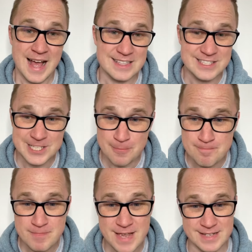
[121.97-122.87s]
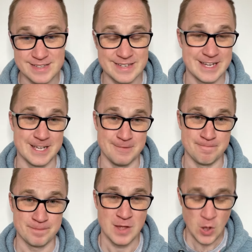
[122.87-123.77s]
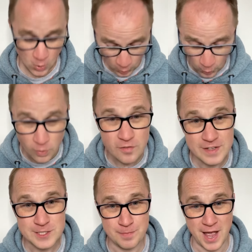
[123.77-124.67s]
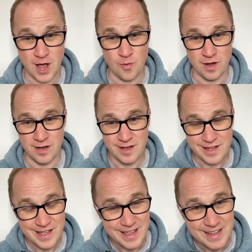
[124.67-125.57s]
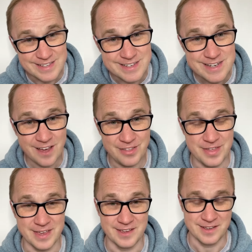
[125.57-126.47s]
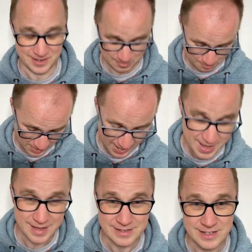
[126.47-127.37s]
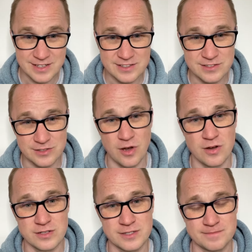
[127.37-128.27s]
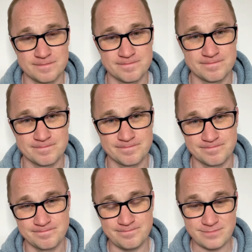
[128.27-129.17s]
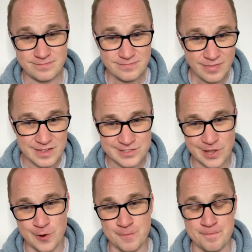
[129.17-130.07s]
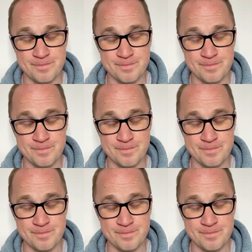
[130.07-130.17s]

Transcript: and submit to him. All of its power is nothing compared to God. So,